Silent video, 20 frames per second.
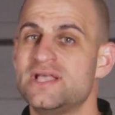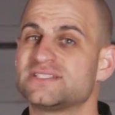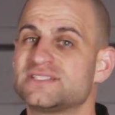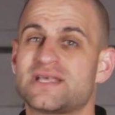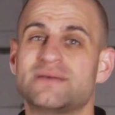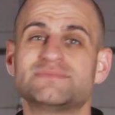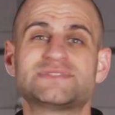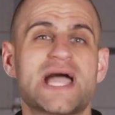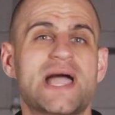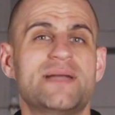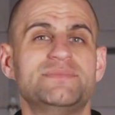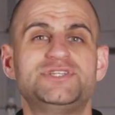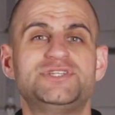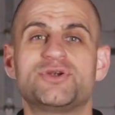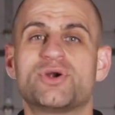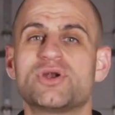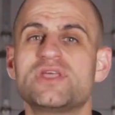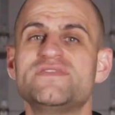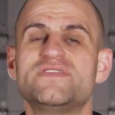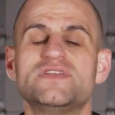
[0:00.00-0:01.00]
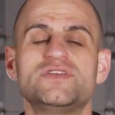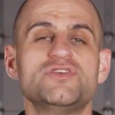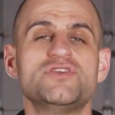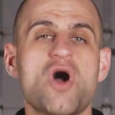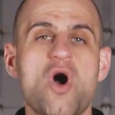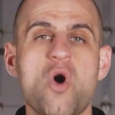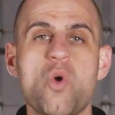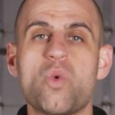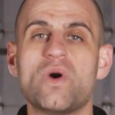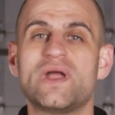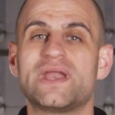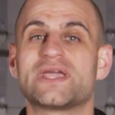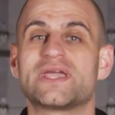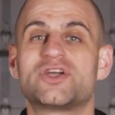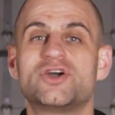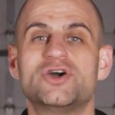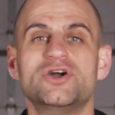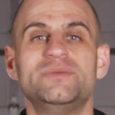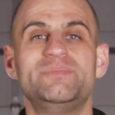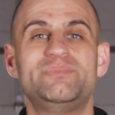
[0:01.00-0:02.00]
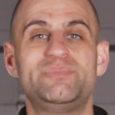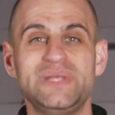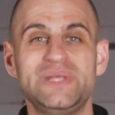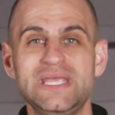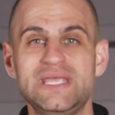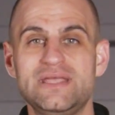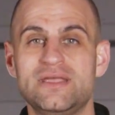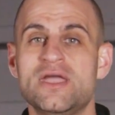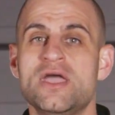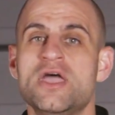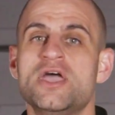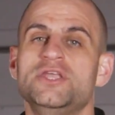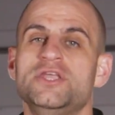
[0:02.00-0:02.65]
Sometimes you don't even know what it could be.